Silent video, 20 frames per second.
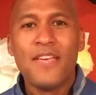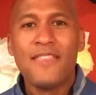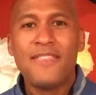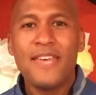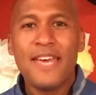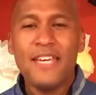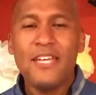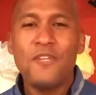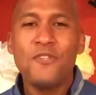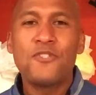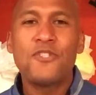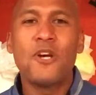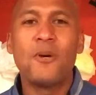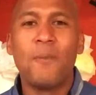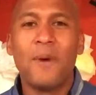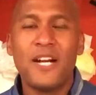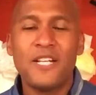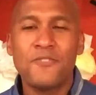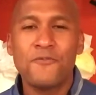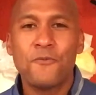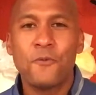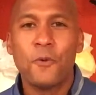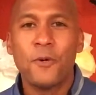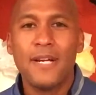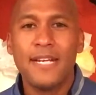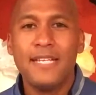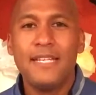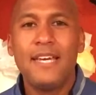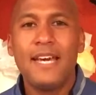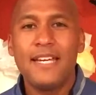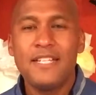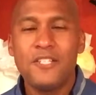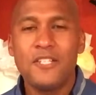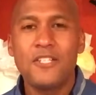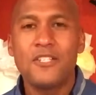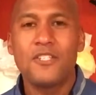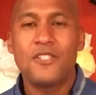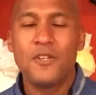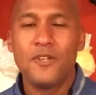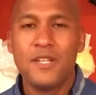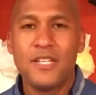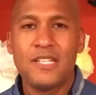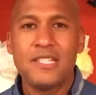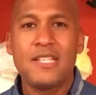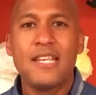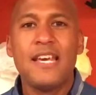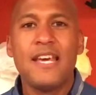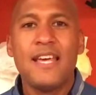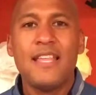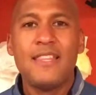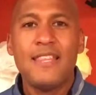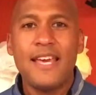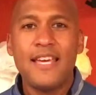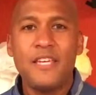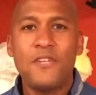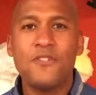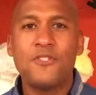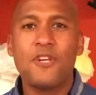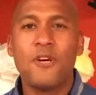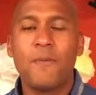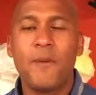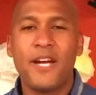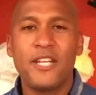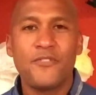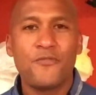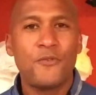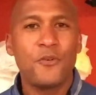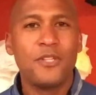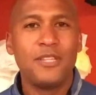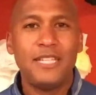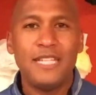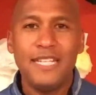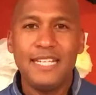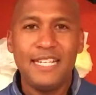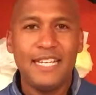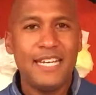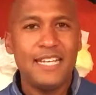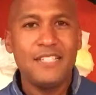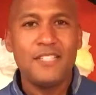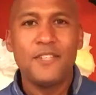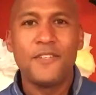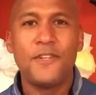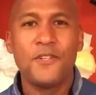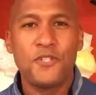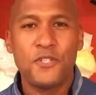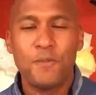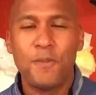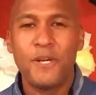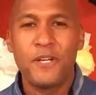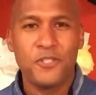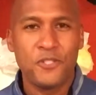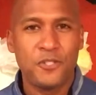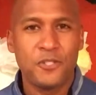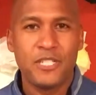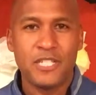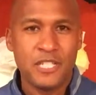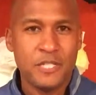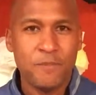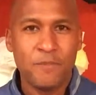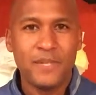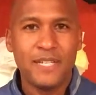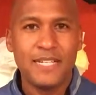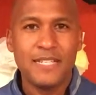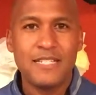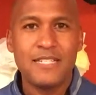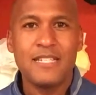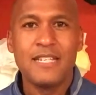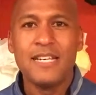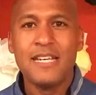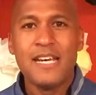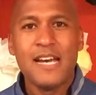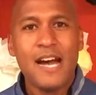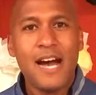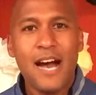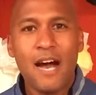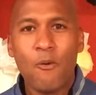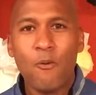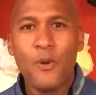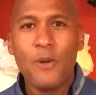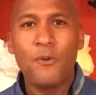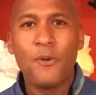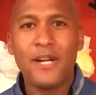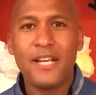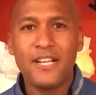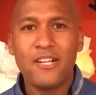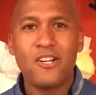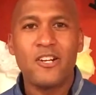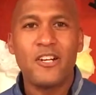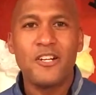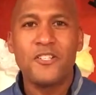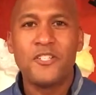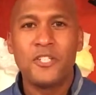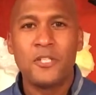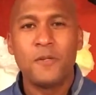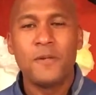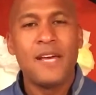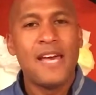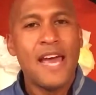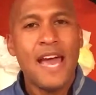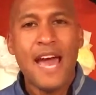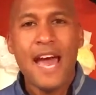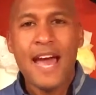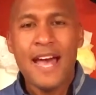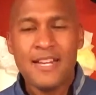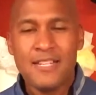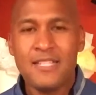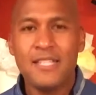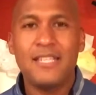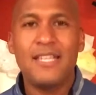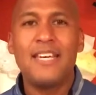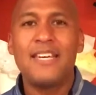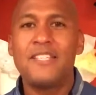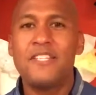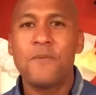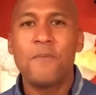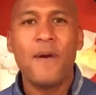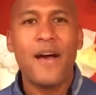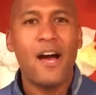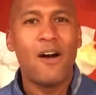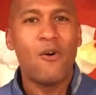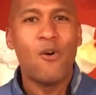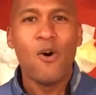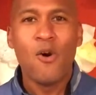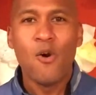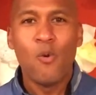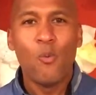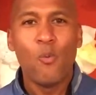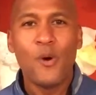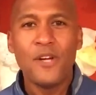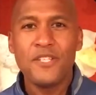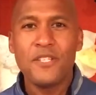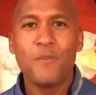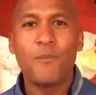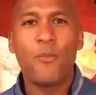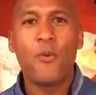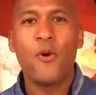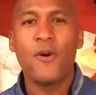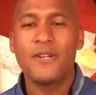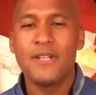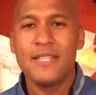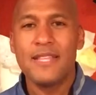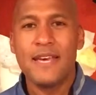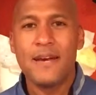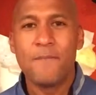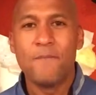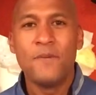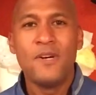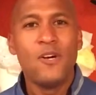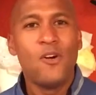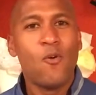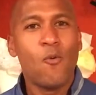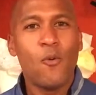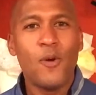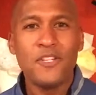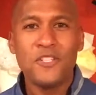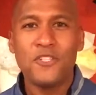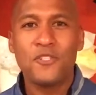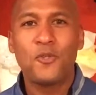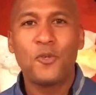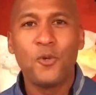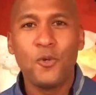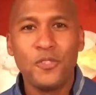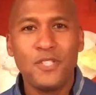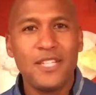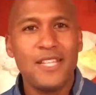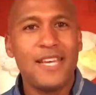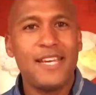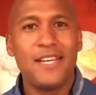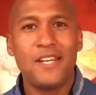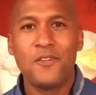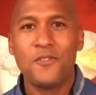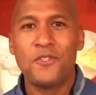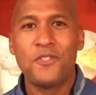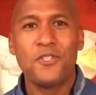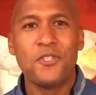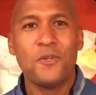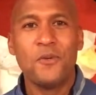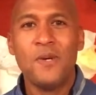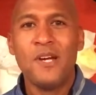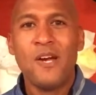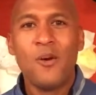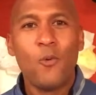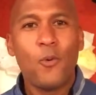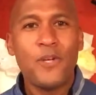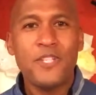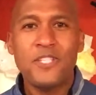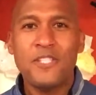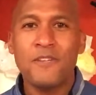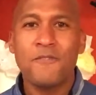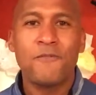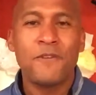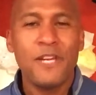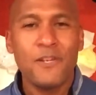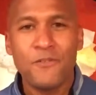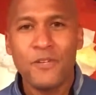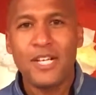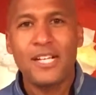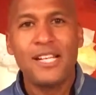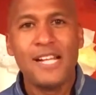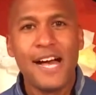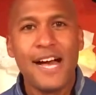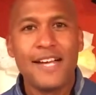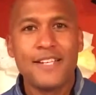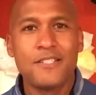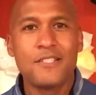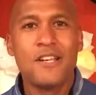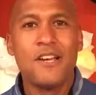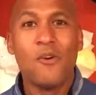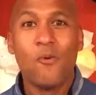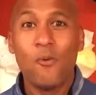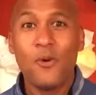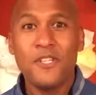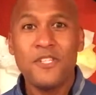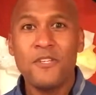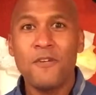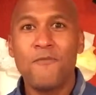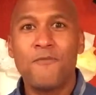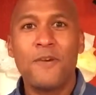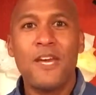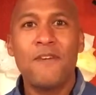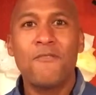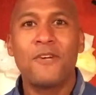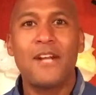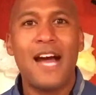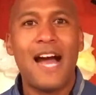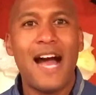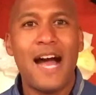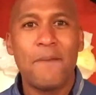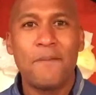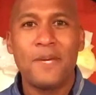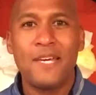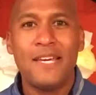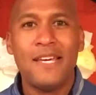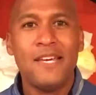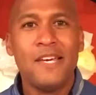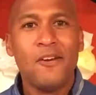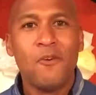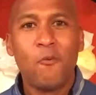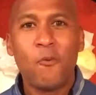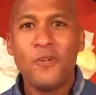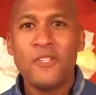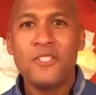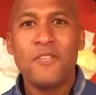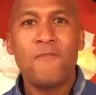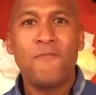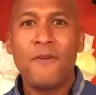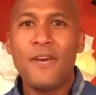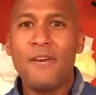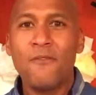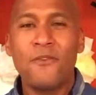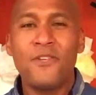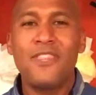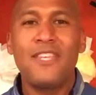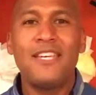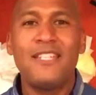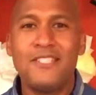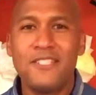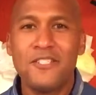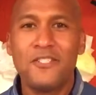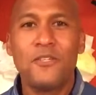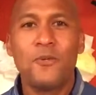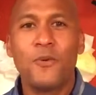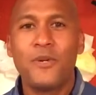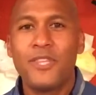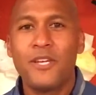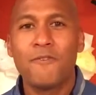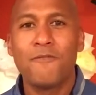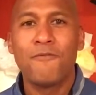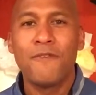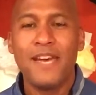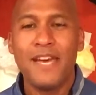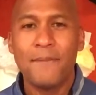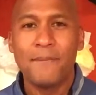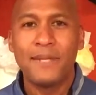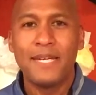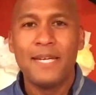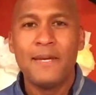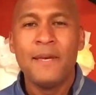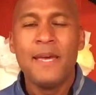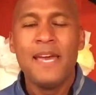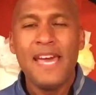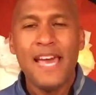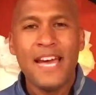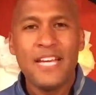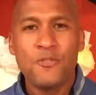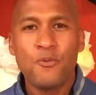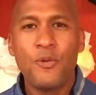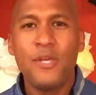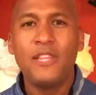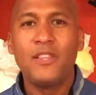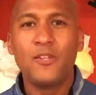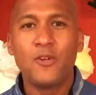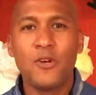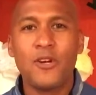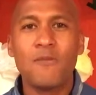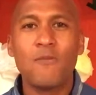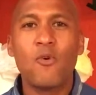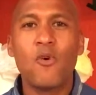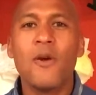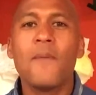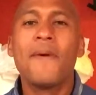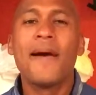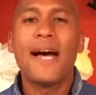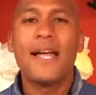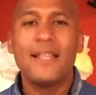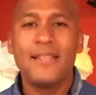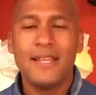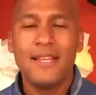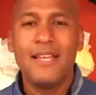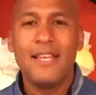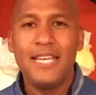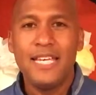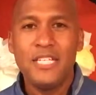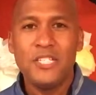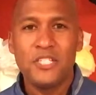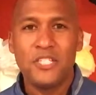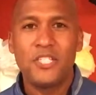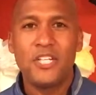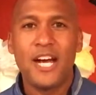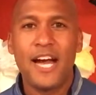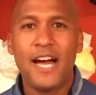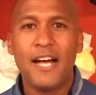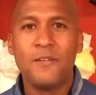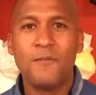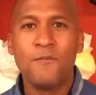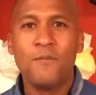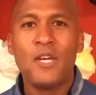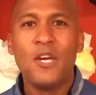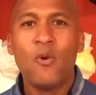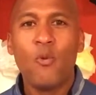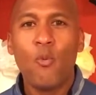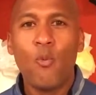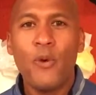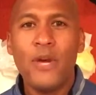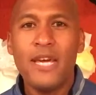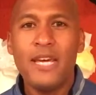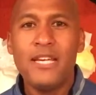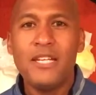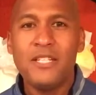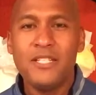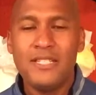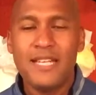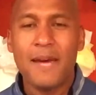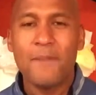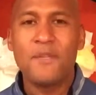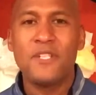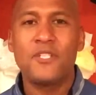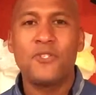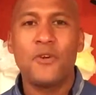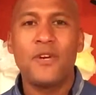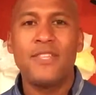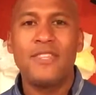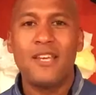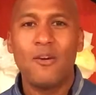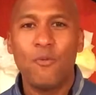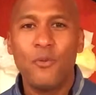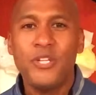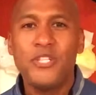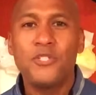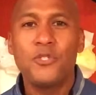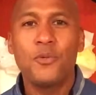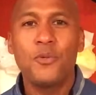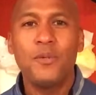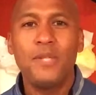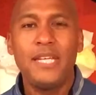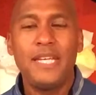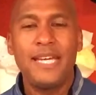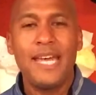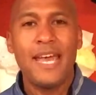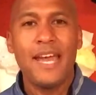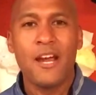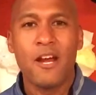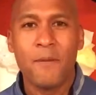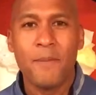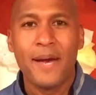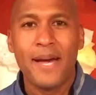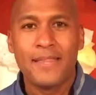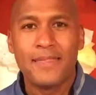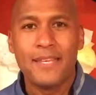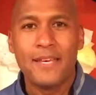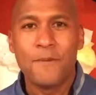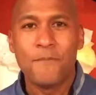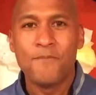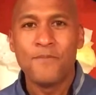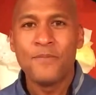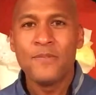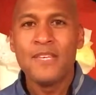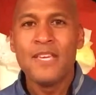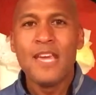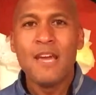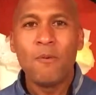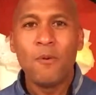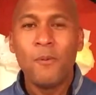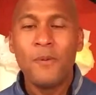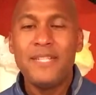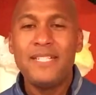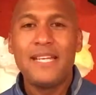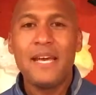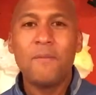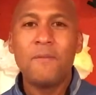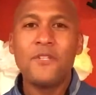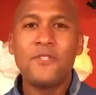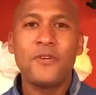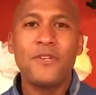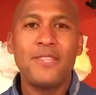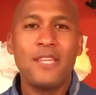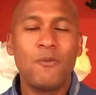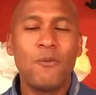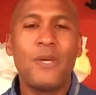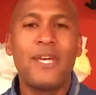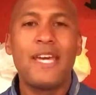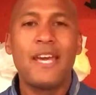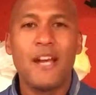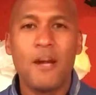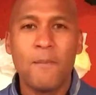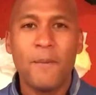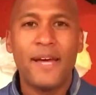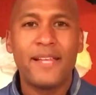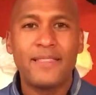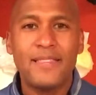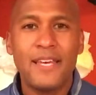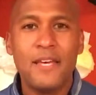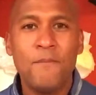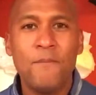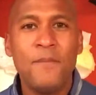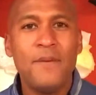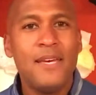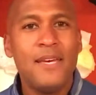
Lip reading: thank you so much for engaging students. Thank you so much for leaning into those spiritual disciplines. We want to encourage you. Ask the kids about what's important to them. What school do they go to? What's their favorite class? What's their favorite hobby? What's the favorite thing to do with their family? As we learn more about each child, we demonstrate that we truly care about them. When we demonstrate that we care about them,